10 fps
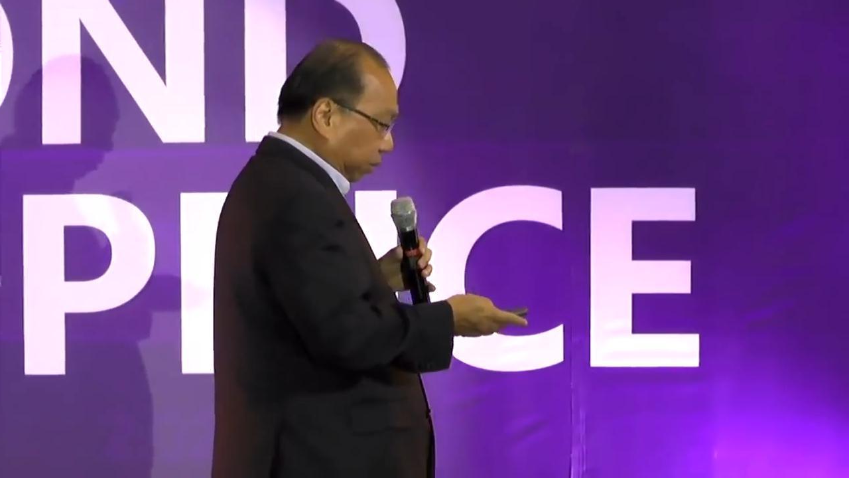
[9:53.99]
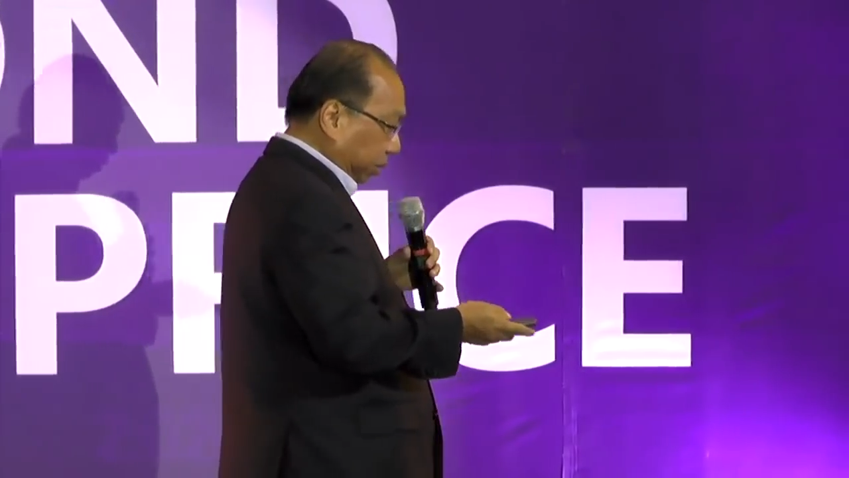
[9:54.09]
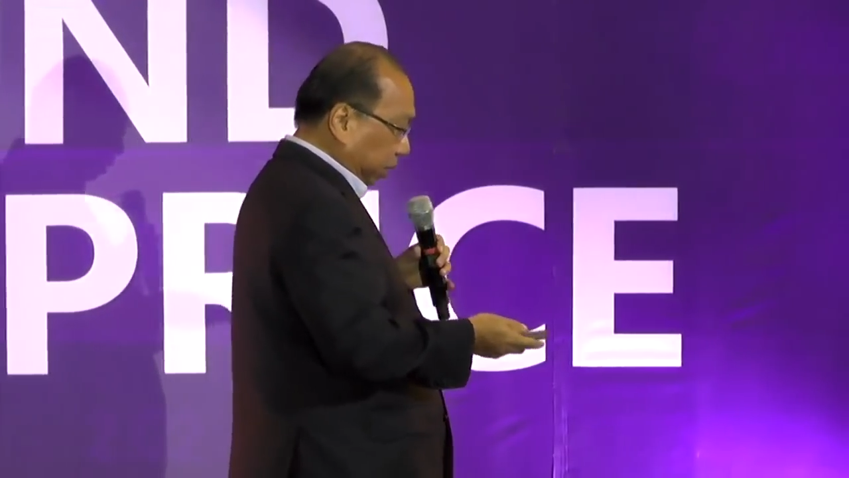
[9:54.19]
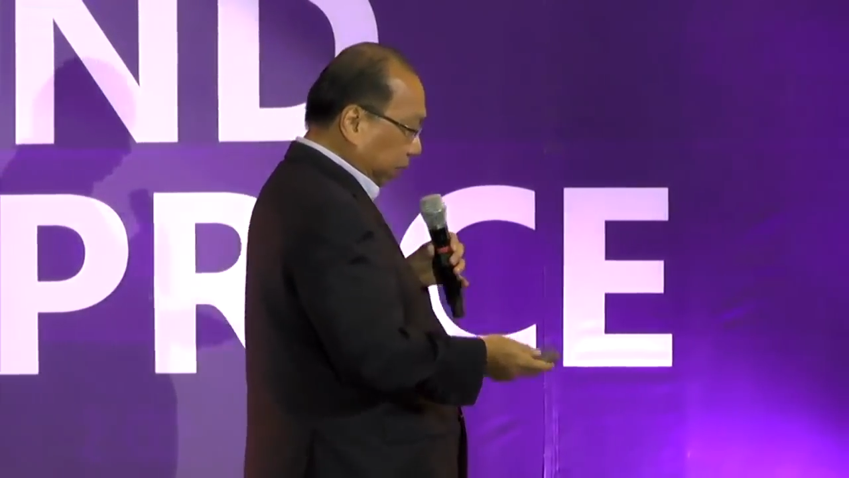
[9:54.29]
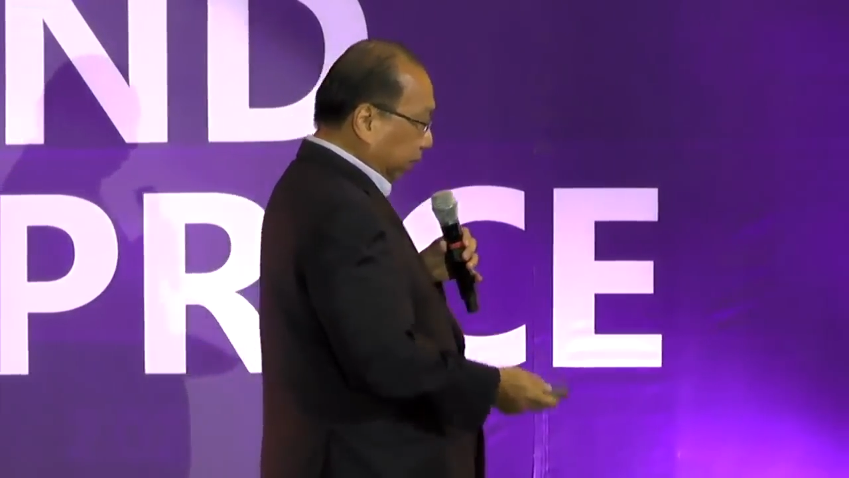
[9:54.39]

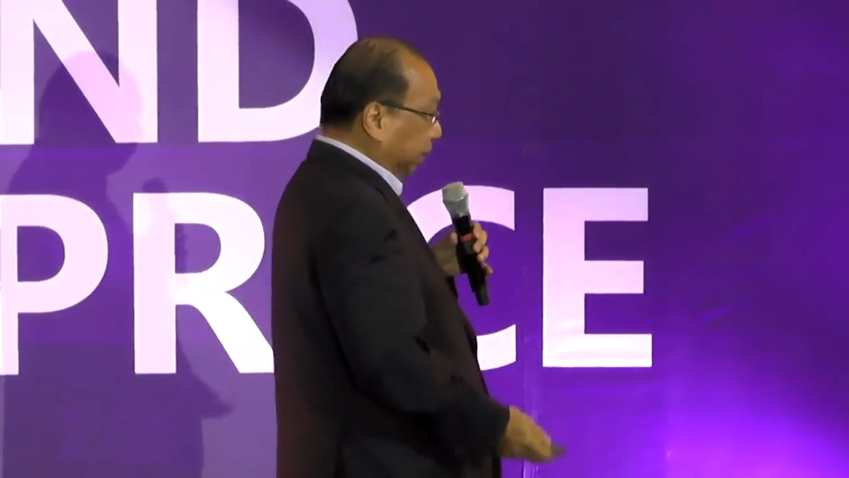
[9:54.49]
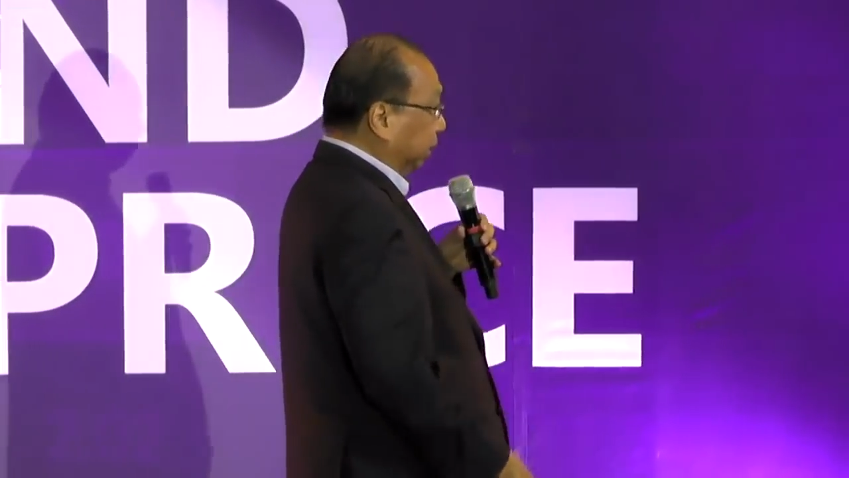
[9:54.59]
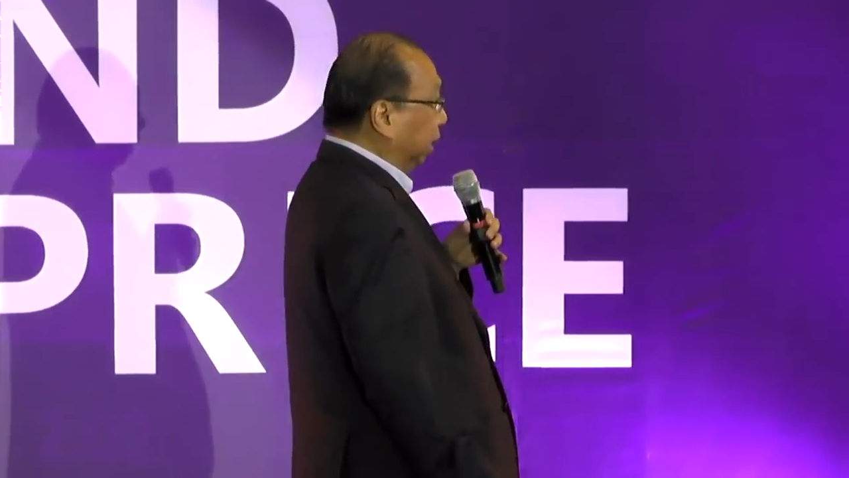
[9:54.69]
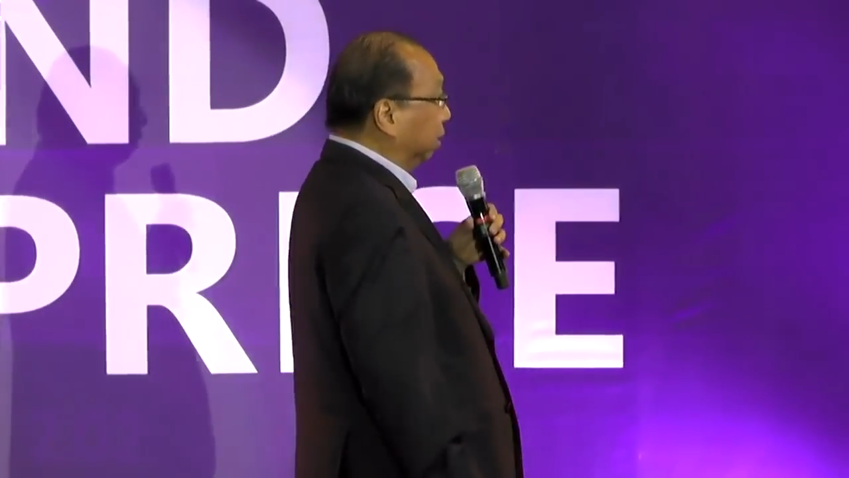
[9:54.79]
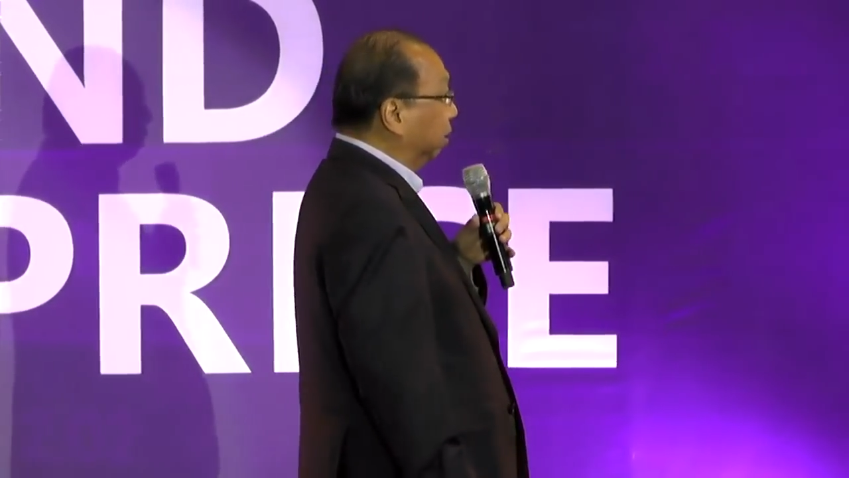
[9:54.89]
so that you can
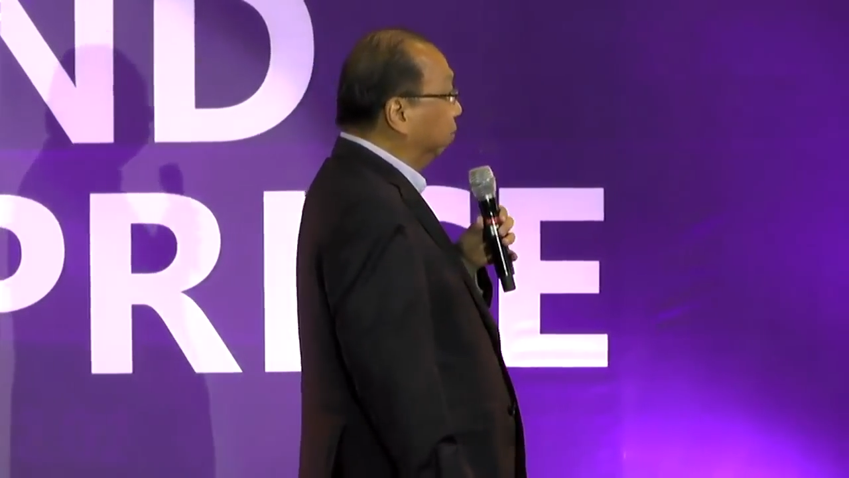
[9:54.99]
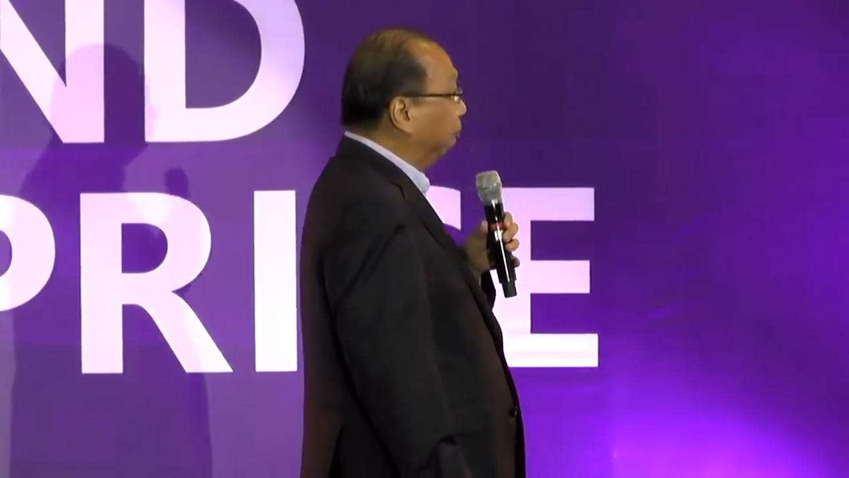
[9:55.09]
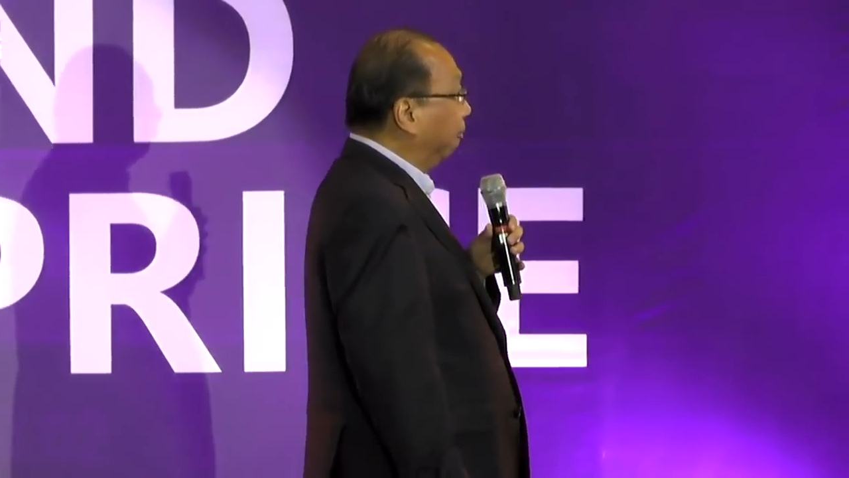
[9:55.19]
see it.